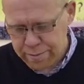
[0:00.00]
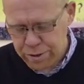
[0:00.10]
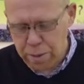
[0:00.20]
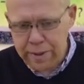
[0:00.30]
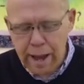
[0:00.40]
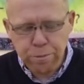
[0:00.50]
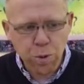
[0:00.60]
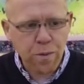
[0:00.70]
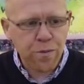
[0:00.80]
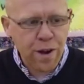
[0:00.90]
Sometimes
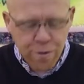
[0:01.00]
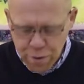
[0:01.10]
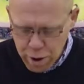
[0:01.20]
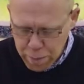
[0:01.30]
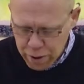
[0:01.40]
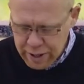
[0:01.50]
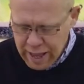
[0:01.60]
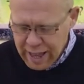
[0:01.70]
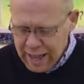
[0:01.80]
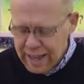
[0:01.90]
we're fearful about
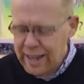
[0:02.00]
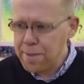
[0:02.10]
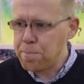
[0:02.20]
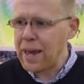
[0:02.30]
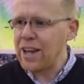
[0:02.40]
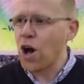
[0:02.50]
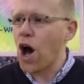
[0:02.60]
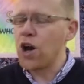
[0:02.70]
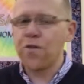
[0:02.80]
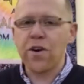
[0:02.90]
being
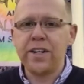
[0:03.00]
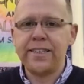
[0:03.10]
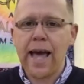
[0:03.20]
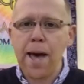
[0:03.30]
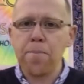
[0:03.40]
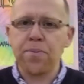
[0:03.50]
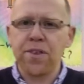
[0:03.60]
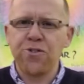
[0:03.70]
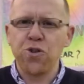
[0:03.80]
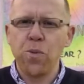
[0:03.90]
out of our depth,
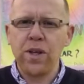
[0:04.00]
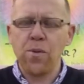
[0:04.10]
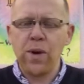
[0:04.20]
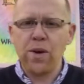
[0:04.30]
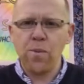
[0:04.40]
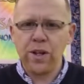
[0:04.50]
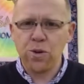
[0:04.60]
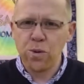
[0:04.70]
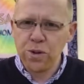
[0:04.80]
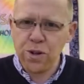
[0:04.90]
and so we
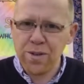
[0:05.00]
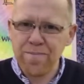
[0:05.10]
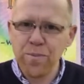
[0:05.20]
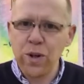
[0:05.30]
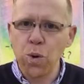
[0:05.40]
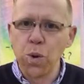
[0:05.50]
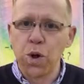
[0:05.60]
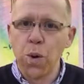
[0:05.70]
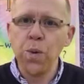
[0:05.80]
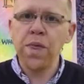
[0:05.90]
don't
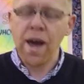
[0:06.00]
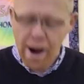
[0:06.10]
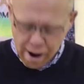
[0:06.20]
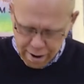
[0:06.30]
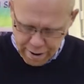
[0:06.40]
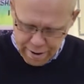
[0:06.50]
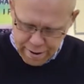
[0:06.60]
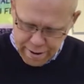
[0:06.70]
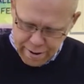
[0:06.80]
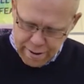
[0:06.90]
go there.
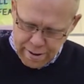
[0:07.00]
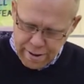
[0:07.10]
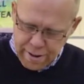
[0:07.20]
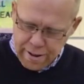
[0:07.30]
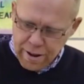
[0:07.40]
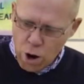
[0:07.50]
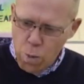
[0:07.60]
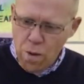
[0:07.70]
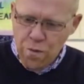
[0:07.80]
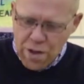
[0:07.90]
Or
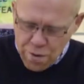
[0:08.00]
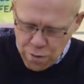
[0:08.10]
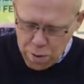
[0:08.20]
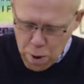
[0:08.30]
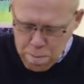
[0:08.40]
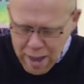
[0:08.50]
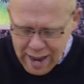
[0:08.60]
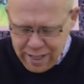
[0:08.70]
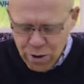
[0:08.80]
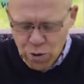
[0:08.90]
we're fearful about
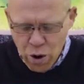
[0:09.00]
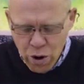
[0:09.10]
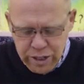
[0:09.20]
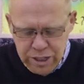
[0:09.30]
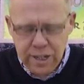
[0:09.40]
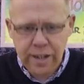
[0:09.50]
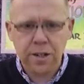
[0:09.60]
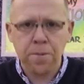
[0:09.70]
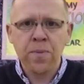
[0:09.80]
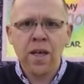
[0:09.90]
making the wrong
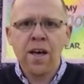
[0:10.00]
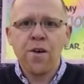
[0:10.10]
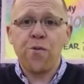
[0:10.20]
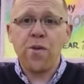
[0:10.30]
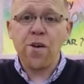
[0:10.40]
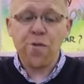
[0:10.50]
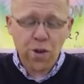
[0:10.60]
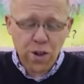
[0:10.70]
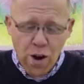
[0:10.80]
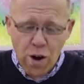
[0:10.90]
decision,
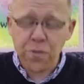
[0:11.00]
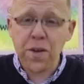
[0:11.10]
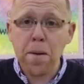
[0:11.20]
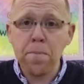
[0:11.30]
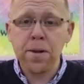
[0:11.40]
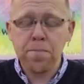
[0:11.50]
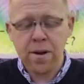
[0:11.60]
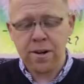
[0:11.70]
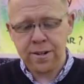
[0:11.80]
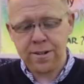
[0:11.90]
fearful of
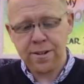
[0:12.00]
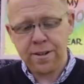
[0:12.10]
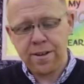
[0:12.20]
commitment.